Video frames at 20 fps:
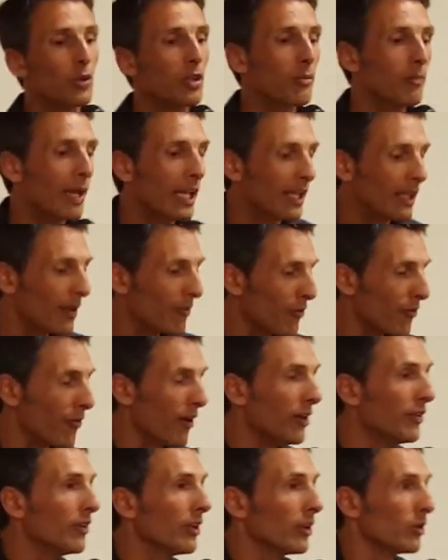You can make up
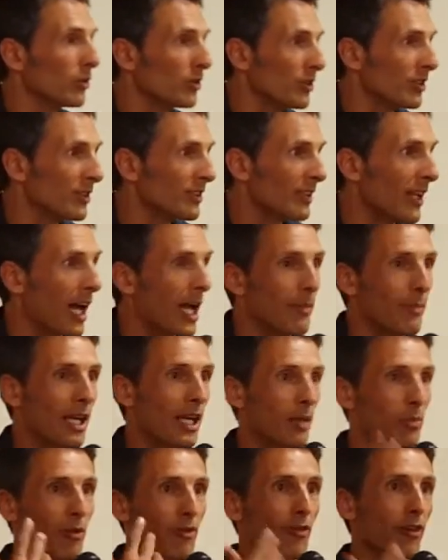fun delusions. I
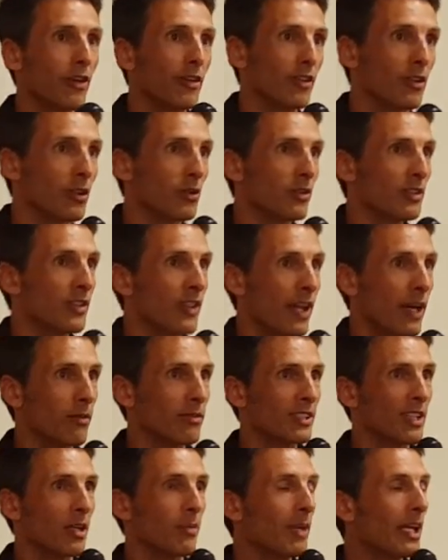made up a fun delusion that I
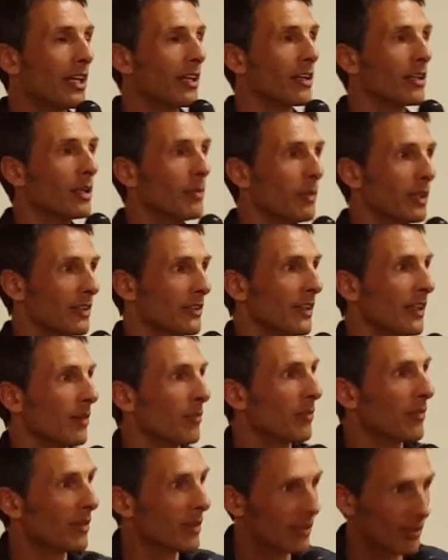was going to make an Olympic team.